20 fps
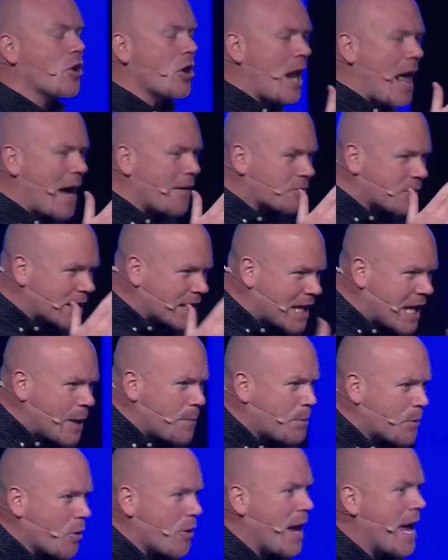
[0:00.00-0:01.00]
going to have to
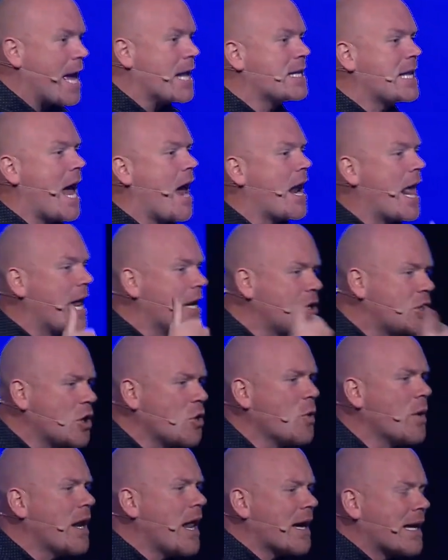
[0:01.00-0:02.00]
keep your head down and
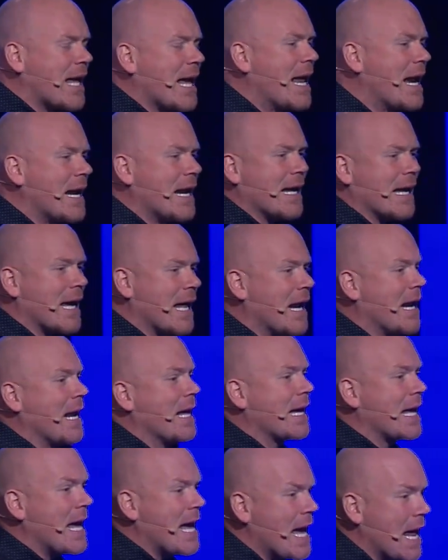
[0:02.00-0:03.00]
do it again and again and
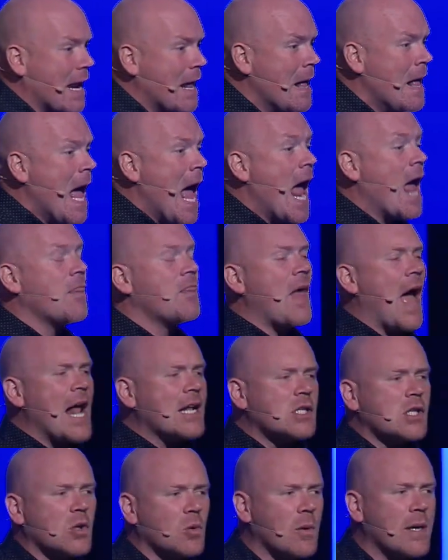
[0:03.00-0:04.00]
again. And
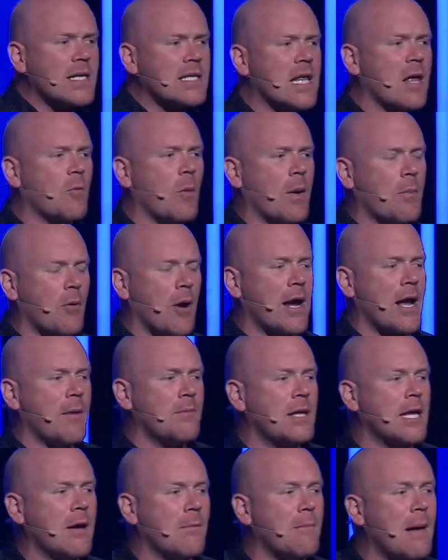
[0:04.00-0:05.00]
that's the reason that we bring up
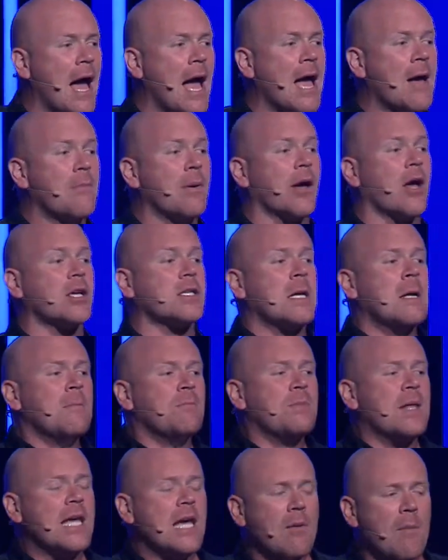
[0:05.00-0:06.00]
Nehemiah because
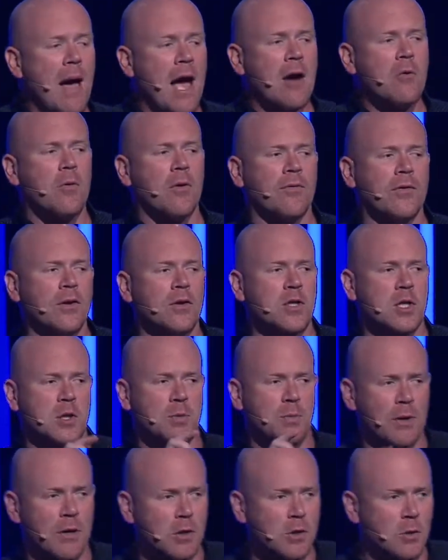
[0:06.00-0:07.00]
Nehemiah reveals a
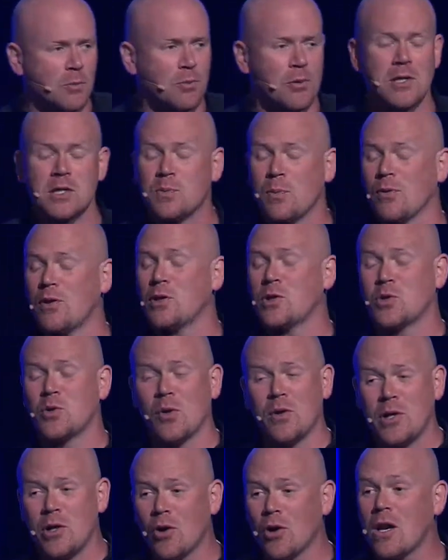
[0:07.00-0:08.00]
spiritual principle that's true
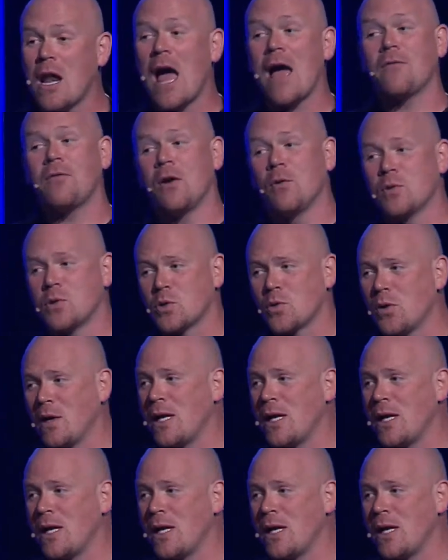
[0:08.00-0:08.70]
in your life and it was true in